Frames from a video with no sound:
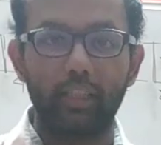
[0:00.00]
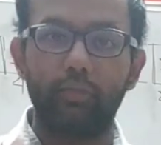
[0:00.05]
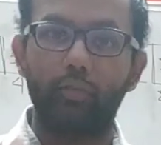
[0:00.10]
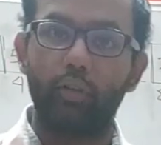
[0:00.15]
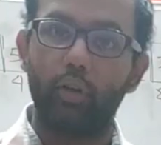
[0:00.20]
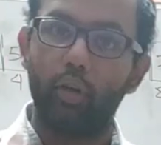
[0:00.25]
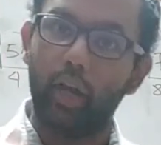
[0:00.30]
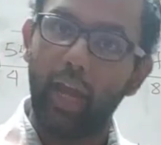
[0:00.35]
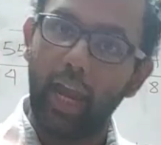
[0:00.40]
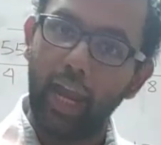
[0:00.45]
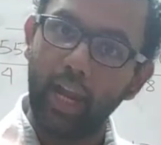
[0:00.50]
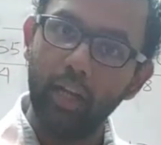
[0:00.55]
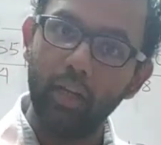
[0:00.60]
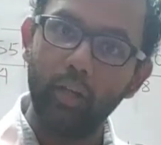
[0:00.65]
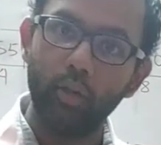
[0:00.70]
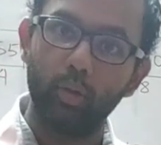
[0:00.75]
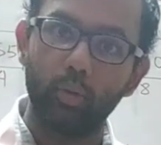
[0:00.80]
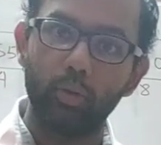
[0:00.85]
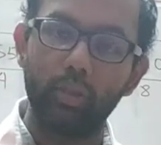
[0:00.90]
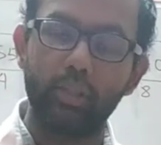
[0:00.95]
for n
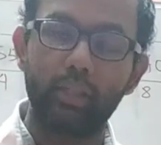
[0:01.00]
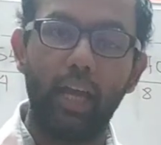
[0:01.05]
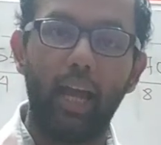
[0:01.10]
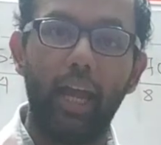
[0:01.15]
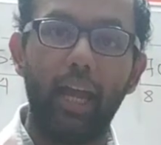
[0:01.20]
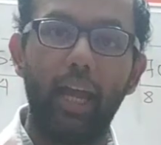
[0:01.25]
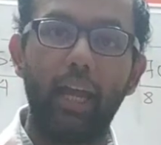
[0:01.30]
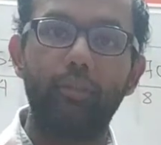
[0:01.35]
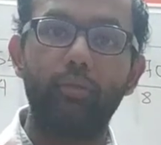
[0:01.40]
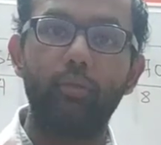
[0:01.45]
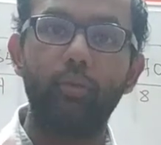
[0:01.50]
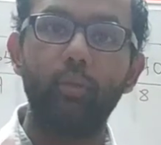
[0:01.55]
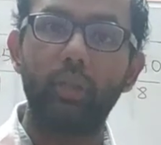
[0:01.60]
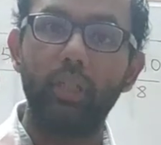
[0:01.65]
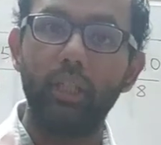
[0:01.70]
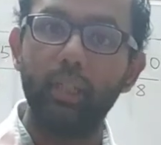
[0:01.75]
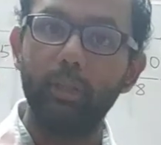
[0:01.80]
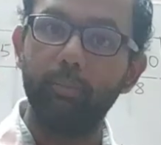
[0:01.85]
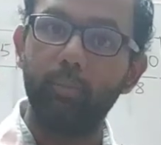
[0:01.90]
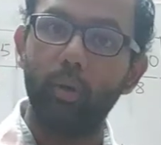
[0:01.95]
nodes, I have to
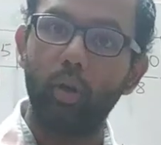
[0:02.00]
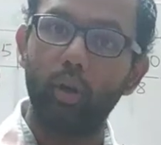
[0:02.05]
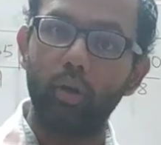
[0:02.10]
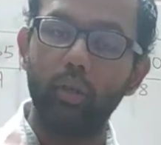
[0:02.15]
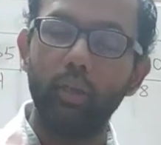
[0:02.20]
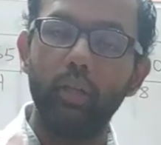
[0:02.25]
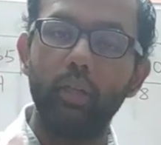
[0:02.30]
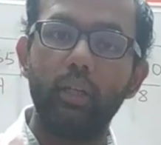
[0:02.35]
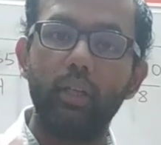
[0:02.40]
keep on